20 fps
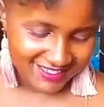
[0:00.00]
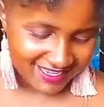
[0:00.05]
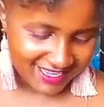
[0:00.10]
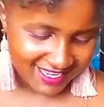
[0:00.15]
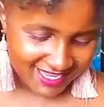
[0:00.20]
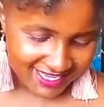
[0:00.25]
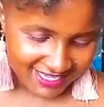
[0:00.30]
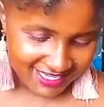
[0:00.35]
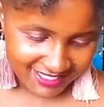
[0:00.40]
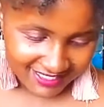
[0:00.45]

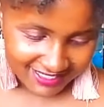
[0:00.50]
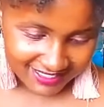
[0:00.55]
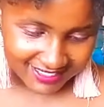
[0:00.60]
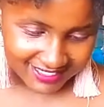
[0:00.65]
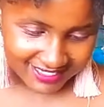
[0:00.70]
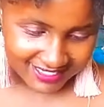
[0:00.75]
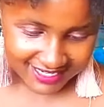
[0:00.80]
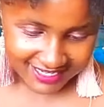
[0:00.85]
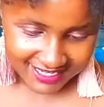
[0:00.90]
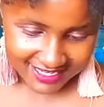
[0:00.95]
And
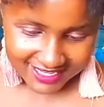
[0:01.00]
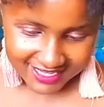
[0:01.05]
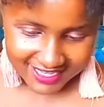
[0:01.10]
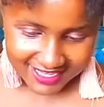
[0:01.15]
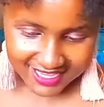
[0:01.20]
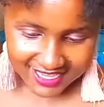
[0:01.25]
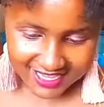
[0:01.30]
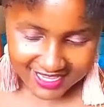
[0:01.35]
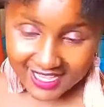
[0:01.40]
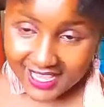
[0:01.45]

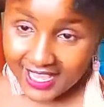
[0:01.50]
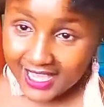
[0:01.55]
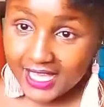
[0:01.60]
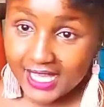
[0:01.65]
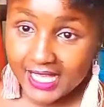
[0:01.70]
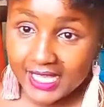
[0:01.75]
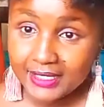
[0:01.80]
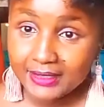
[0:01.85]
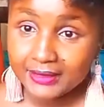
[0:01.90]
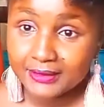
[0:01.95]

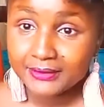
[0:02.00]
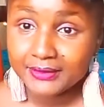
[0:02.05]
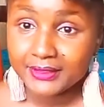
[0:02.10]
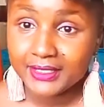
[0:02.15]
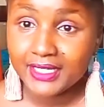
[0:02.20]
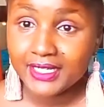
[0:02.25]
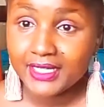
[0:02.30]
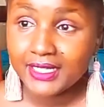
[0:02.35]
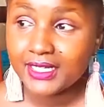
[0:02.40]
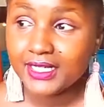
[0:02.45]
yeah,
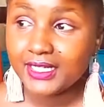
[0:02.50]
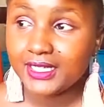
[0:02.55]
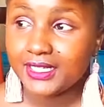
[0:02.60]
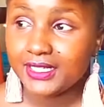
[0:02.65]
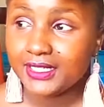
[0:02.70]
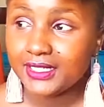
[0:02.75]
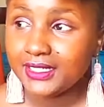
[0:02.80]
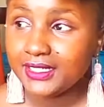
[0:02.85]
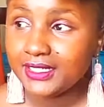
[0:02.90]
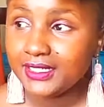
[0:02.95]

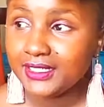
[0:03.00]
I